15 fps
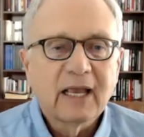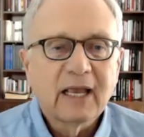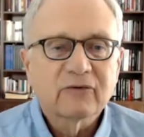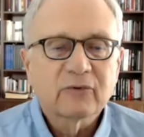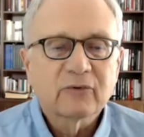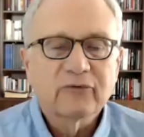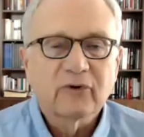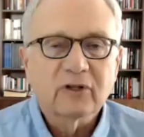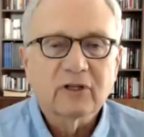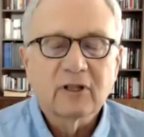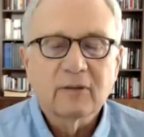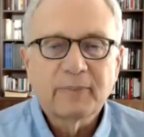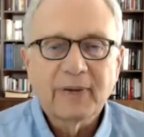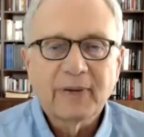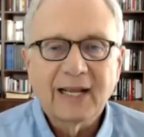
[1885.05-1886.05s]
as a result
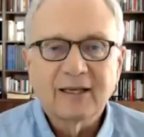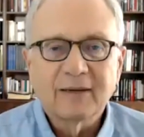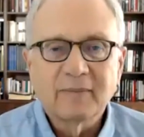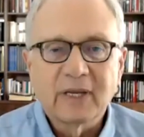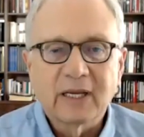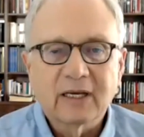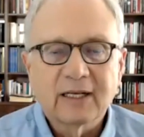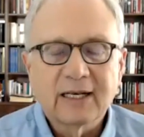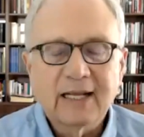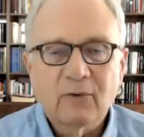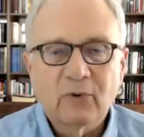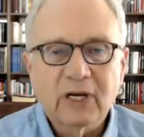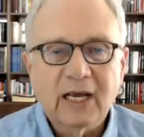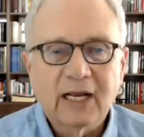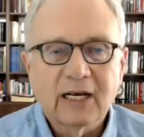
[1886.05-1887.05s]
of the pandemic, and
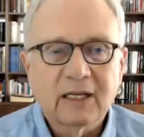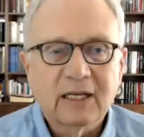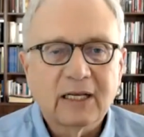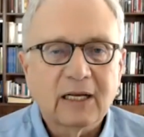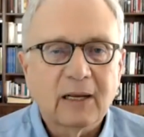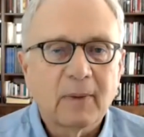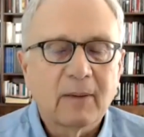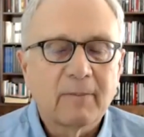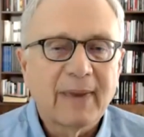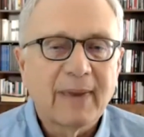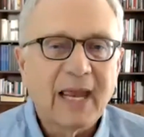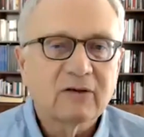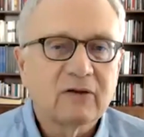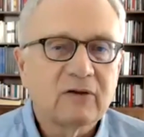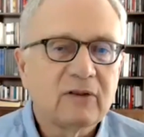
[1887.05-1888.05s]
now we're kind of coming
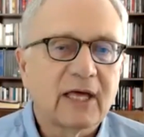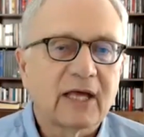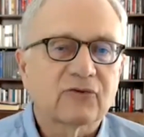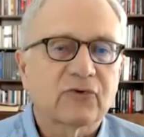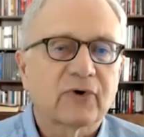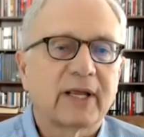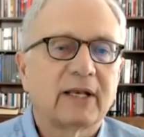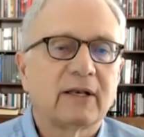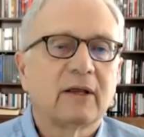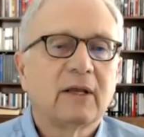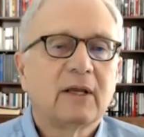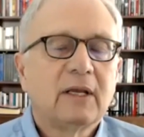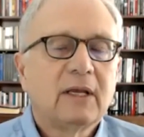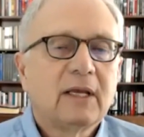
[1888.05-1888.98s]
back to that trend.